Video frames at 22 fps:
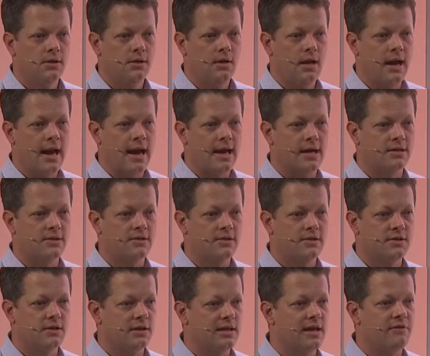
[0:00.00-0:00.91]
And
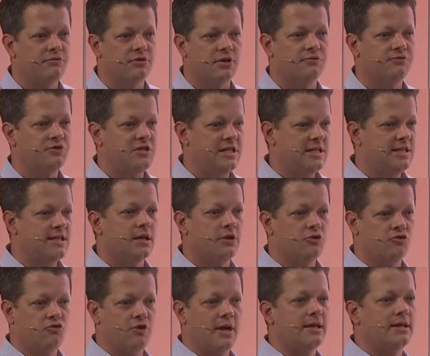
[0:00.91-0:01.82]
the level of detail
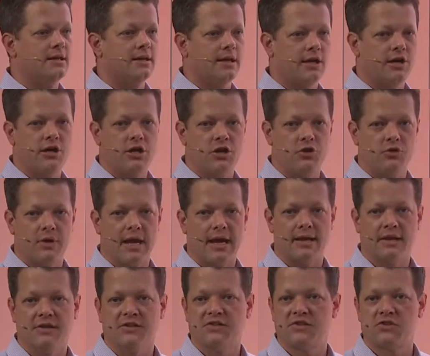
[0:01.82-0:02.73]
and granularity you
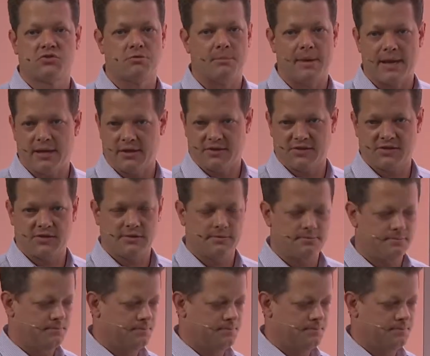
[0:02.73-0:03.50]
get is tremendous.